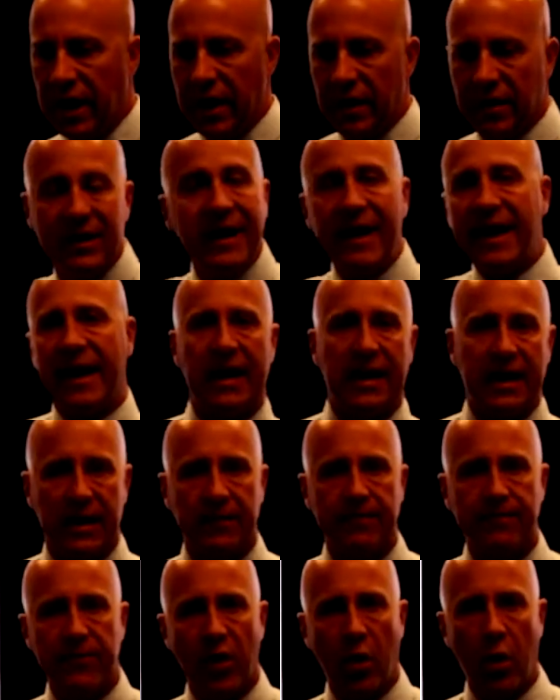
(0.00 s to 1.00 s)
lead
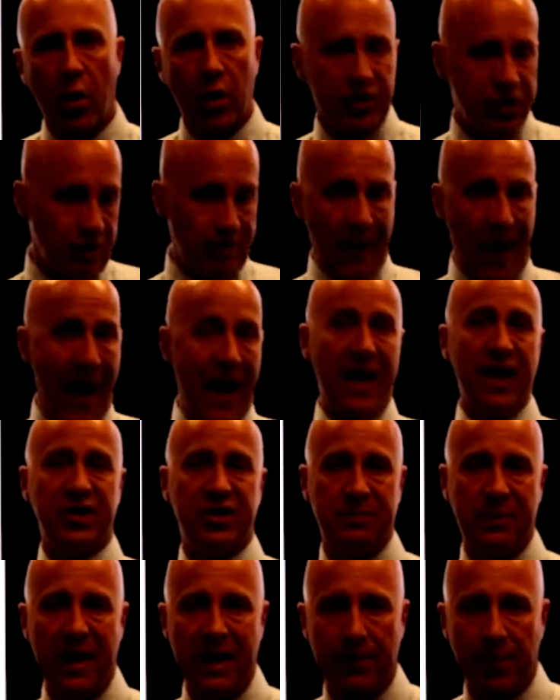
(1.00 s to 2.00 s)
or to manage
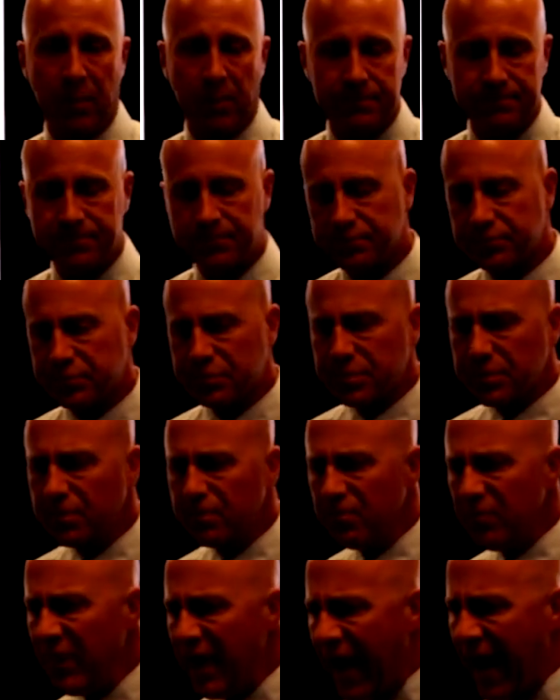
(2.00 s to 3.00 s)
people.
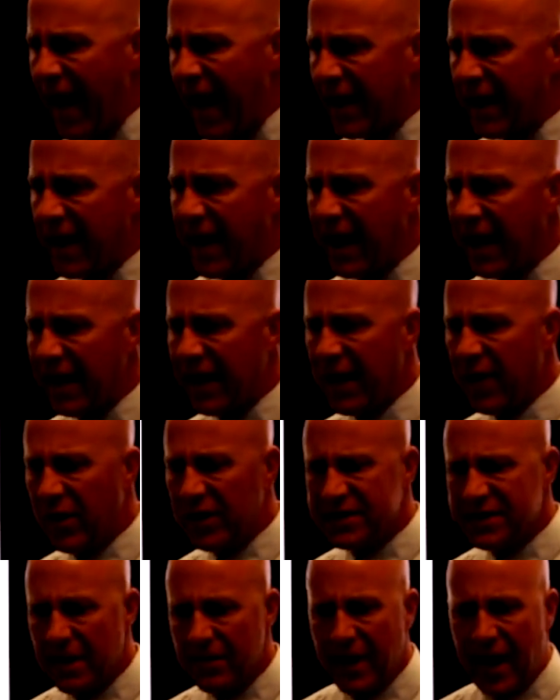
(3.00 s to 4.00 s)
And it's
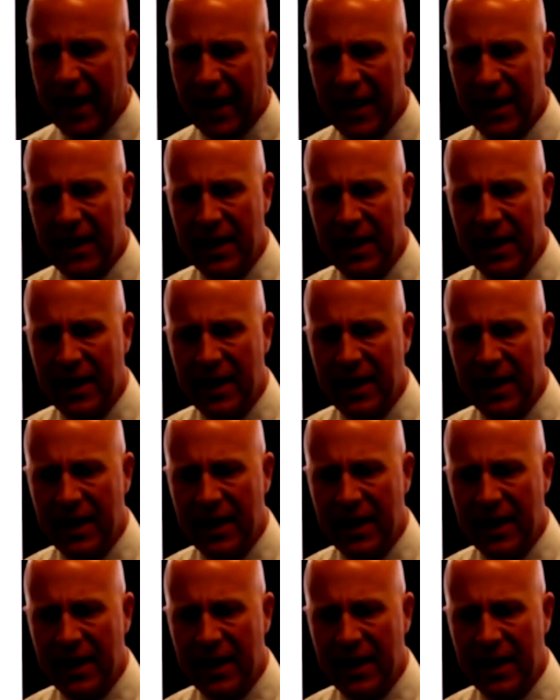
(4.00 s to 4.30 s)
something like